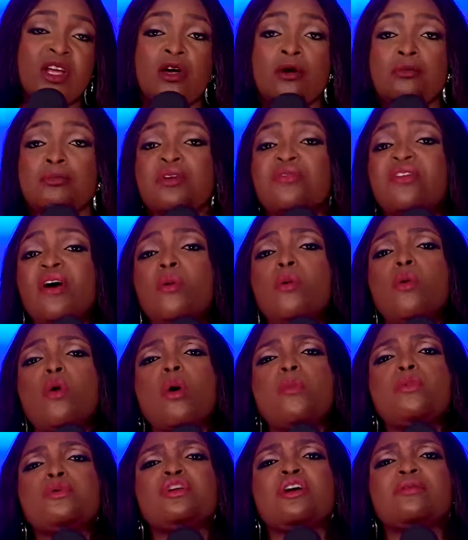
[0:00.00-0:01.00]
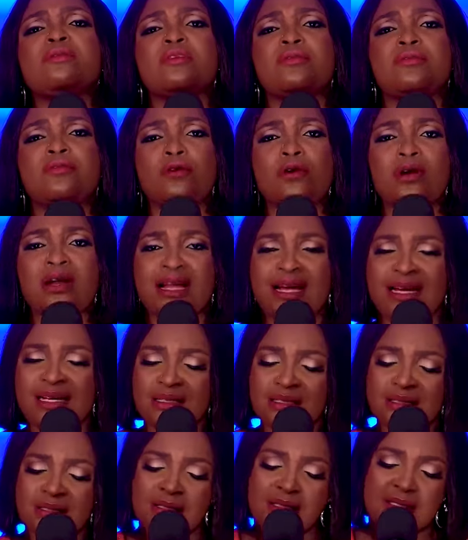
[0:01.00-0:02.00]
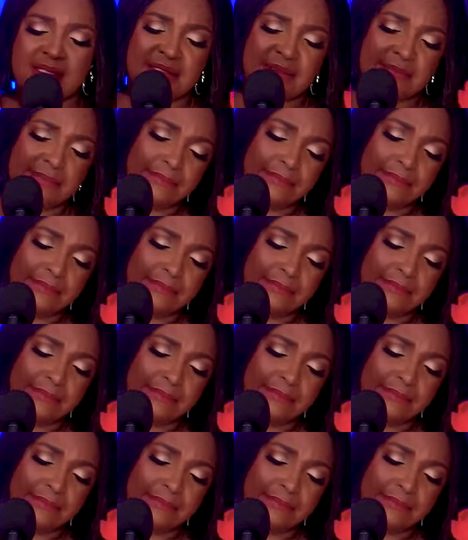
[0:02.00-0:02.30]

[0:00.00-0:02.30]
Before we open up the phone lines,